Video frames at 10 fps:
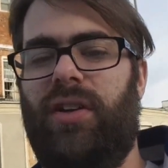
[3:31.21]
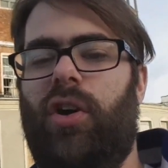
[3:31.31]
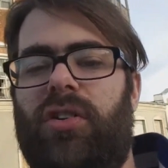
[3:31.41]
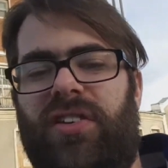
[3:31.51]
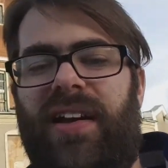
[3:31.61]

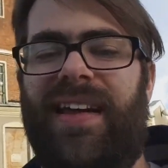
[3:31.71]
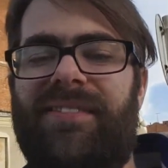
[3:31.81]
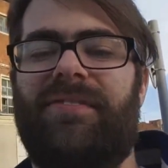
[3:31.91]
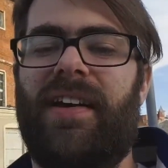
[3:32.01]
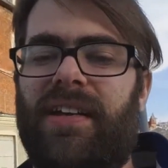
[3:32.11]
Cossack
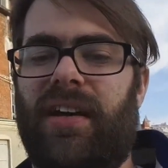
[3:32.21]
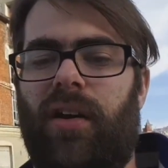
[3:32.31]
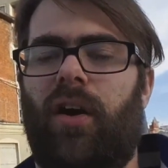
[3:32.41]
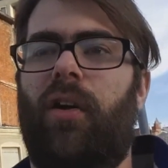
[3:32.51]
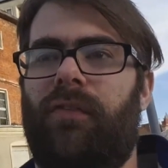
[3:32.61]
invader
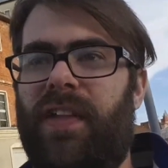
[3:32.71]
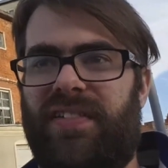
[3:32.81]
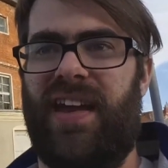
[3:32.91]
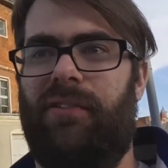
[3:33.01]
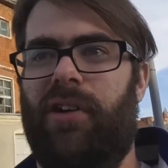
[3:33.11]
of
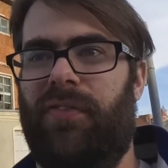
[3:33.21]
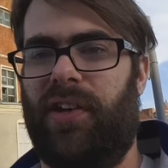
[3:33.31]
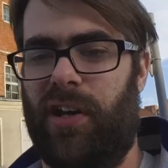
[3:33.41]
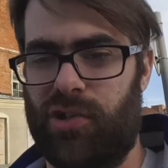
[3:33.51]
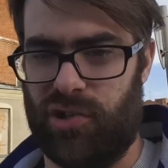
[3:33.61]
this area of the
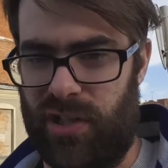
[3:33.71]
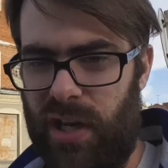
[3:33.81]
country,